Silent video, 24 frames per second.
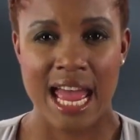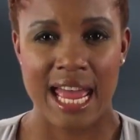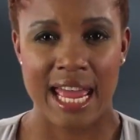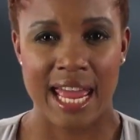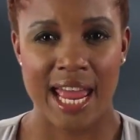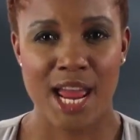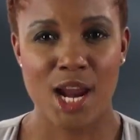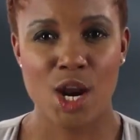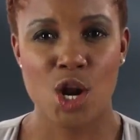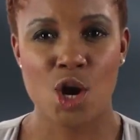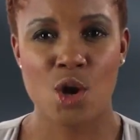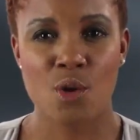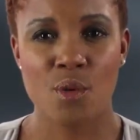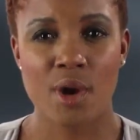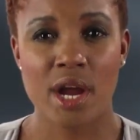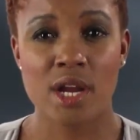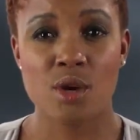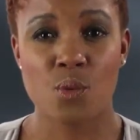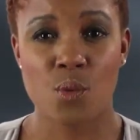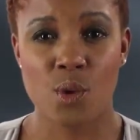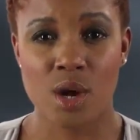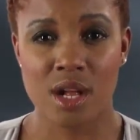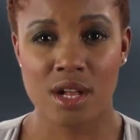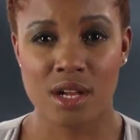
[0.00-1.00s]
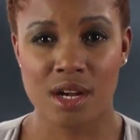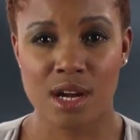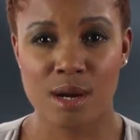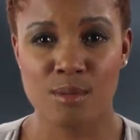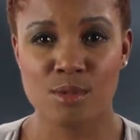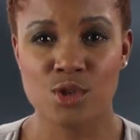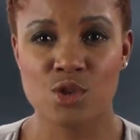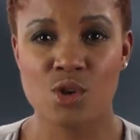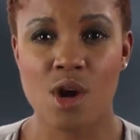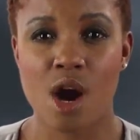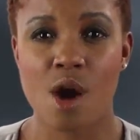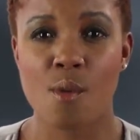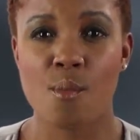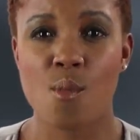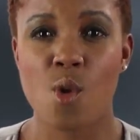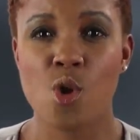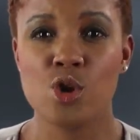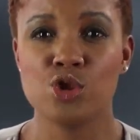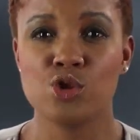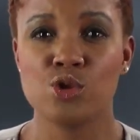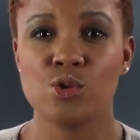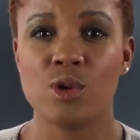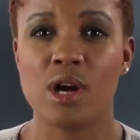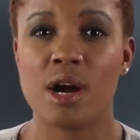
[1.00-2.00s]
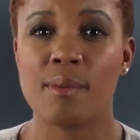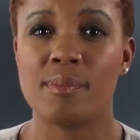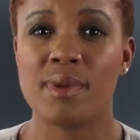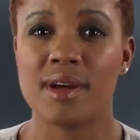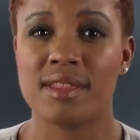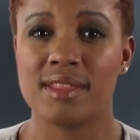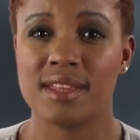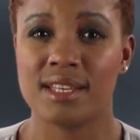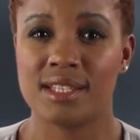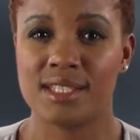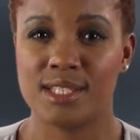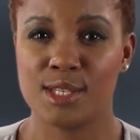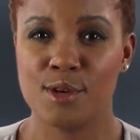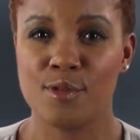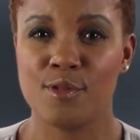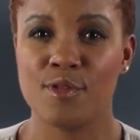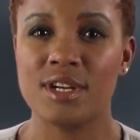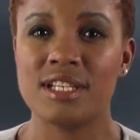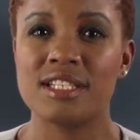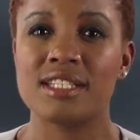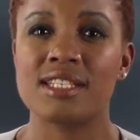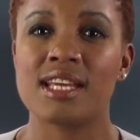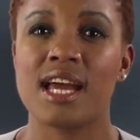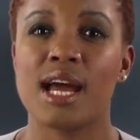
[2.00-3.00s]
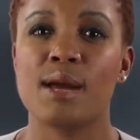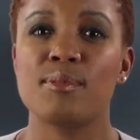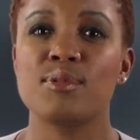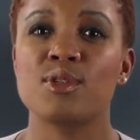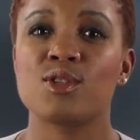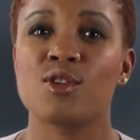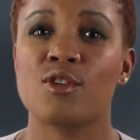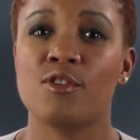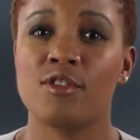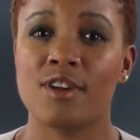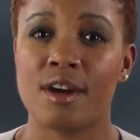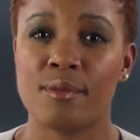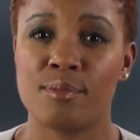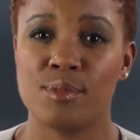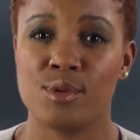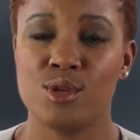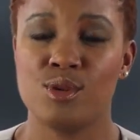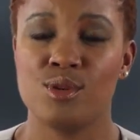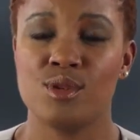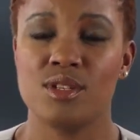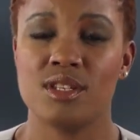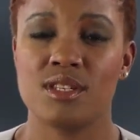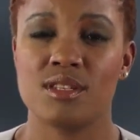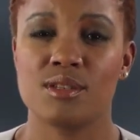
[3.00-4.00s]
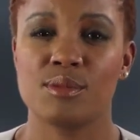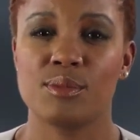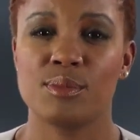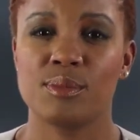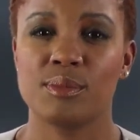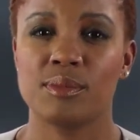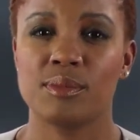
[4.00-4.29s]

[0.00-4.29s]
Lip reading: Hello and welcome to our module about the different types of abuse.